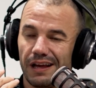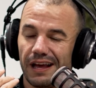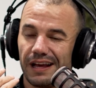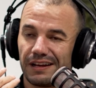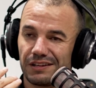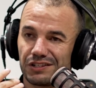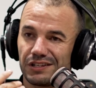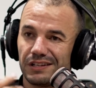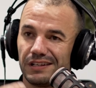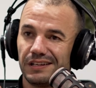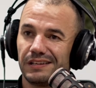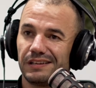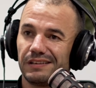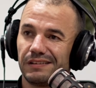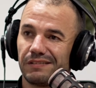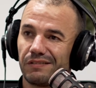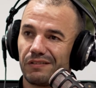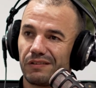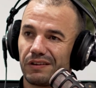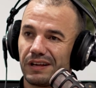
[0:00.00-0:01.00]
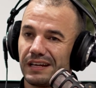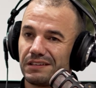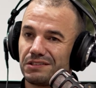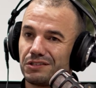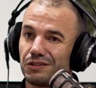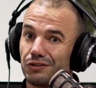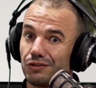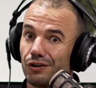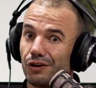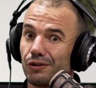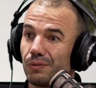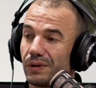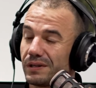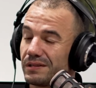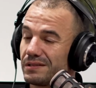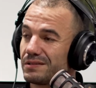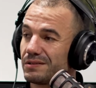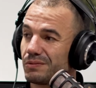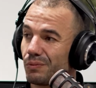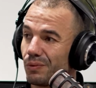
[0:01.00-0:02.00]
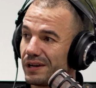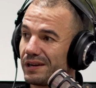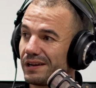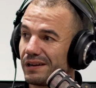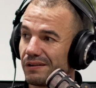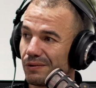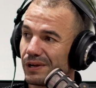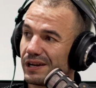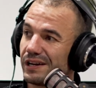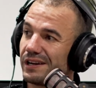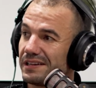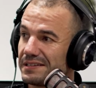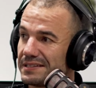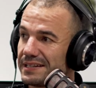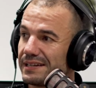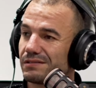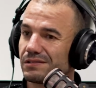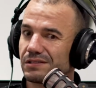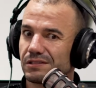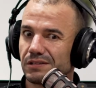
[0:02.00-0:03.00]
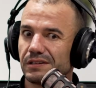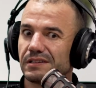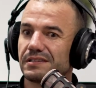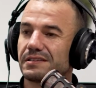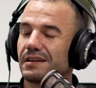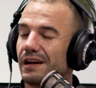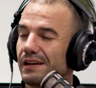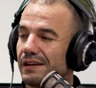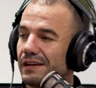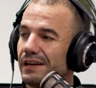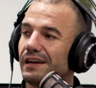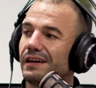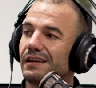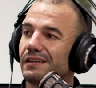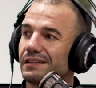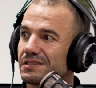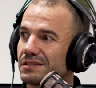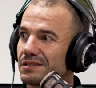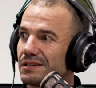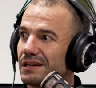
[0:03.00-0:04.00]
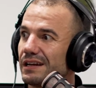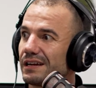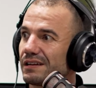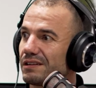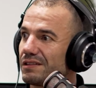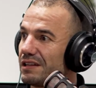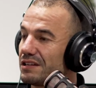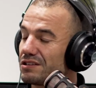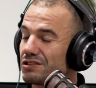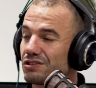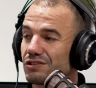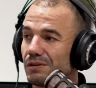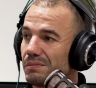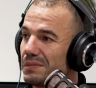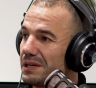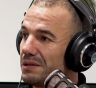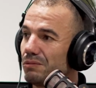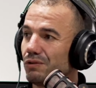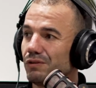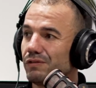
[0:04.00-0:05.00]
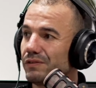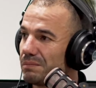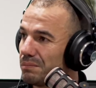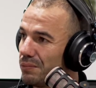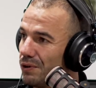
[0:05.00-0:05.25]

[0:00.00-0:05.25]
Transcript: actually get to know what what it, what it entails to design a house like there's so many moving